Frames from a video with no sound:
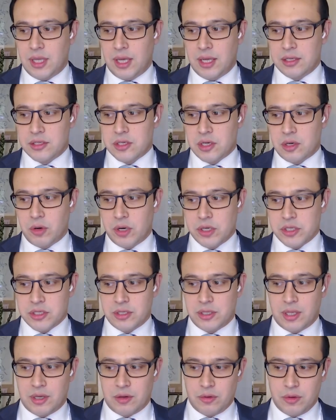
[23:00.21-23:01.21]
That is a
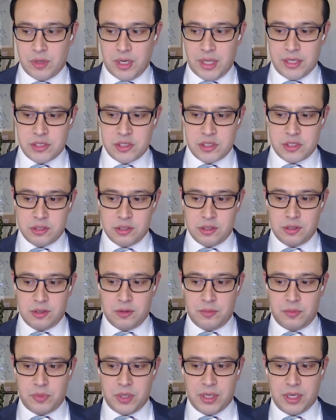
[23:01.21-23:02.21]
question that relates
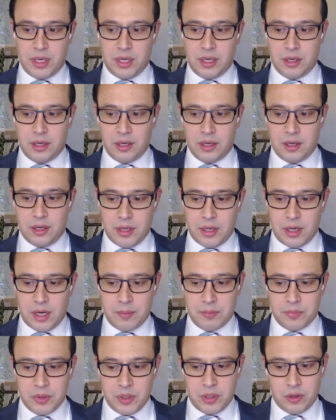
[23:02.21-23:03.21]
to bringing a
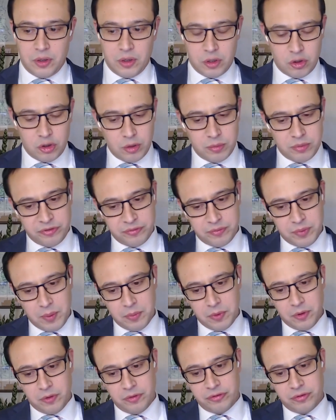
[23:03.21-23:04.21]
company or a group of
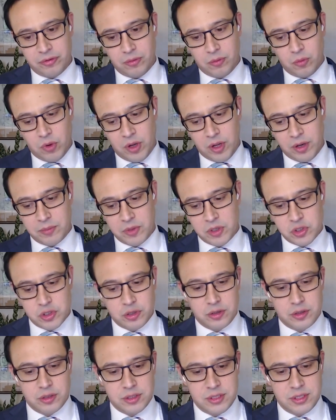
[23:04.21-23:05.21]
people from one
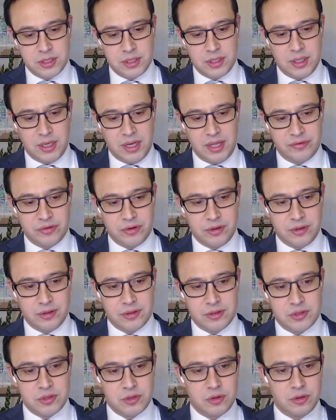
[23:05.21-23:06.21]
maturity
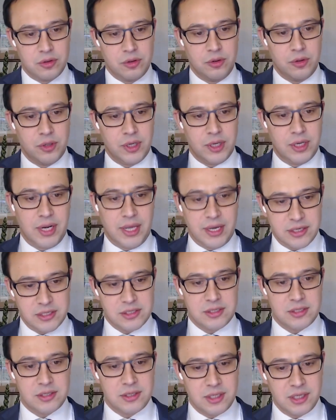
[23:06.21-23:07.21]
level to a
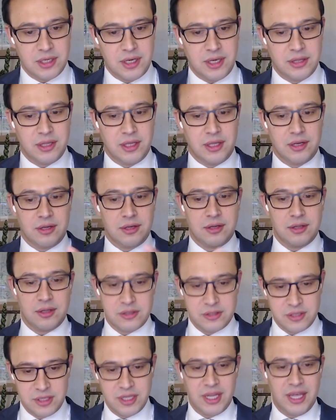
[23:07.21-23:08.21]
next, and then
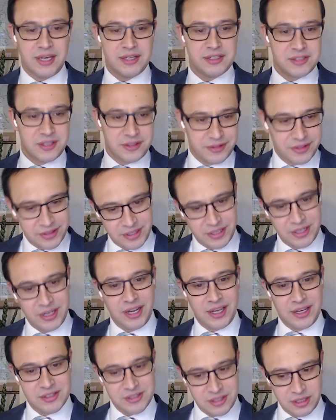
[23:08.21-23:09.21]
to the next, and then the
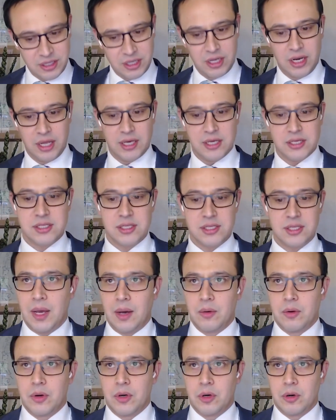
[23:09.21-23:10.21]
next, and the next.
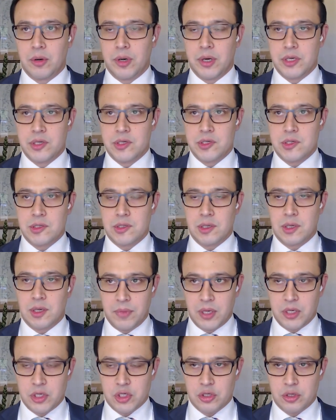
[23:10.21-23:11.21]
I would always
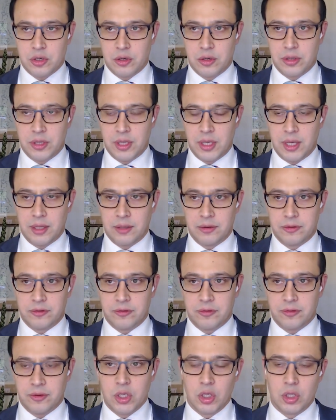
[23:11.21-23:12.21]
make sure
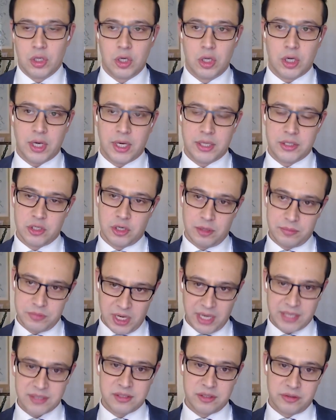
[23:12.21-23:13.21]
that you look at your
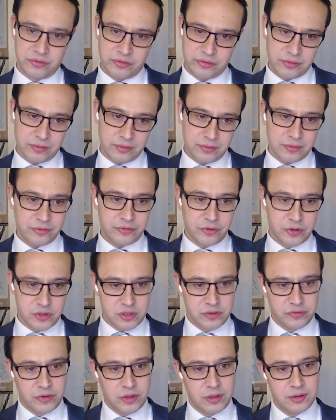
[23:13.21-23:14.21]
objective,
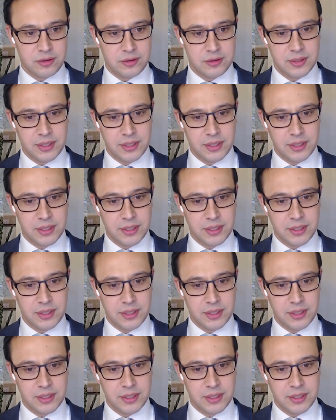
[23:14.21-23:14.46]
first of all.